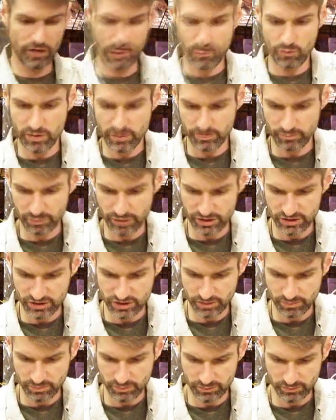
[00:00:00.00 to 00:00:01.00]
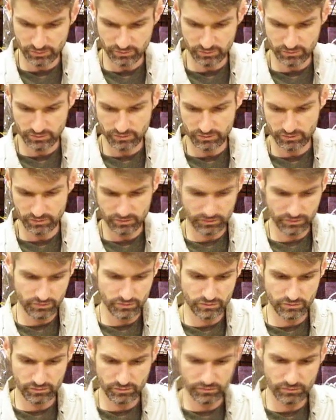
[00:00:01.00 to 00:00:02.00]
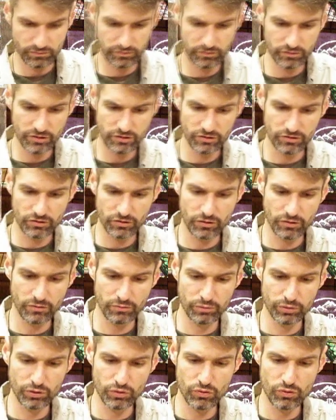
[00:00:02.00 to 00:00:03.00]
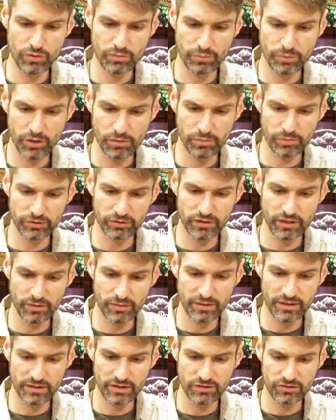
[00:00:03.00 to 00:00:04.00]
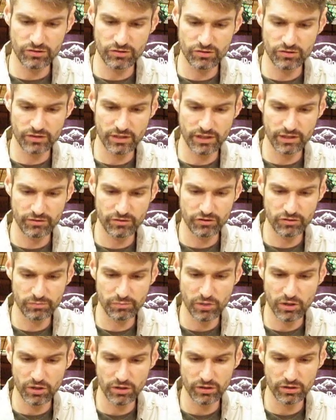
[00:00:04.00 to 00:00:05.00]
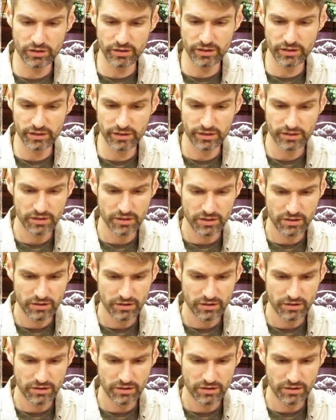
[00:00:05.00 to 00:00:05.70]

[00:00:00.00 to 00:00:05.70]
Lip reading: I went and picked up this blue and purple dubbing that's just kind of a sparkly,